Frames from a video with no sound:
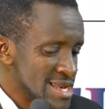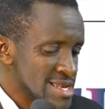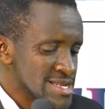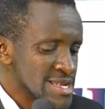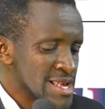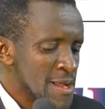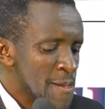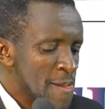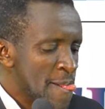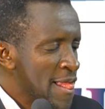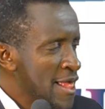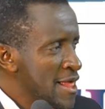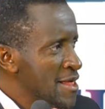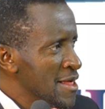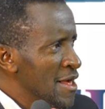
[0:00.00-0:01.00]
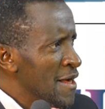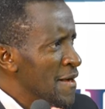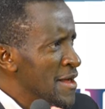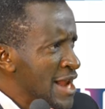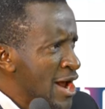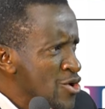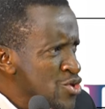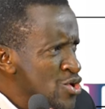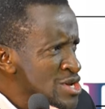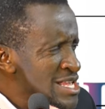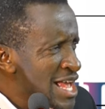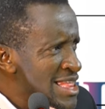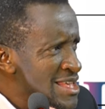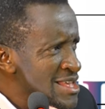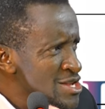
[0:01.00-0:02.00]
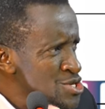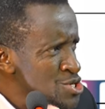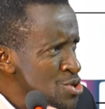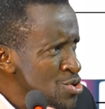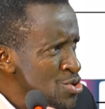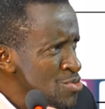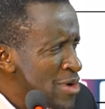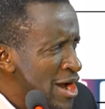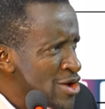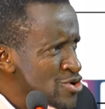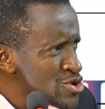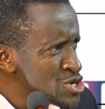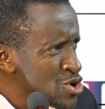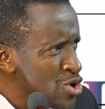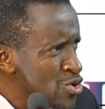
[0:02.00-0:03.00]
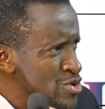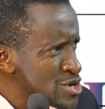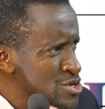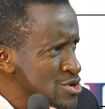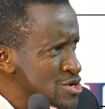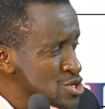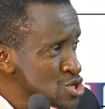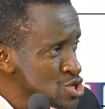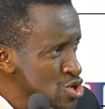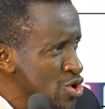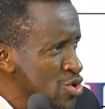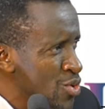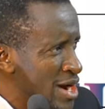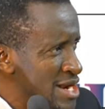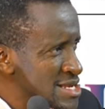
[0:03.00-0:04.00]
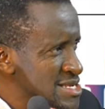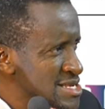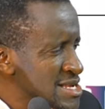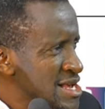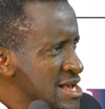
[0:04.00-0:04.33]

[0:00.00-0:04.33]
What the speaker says: Yes. Now, those are the two biological reasons, strong ones.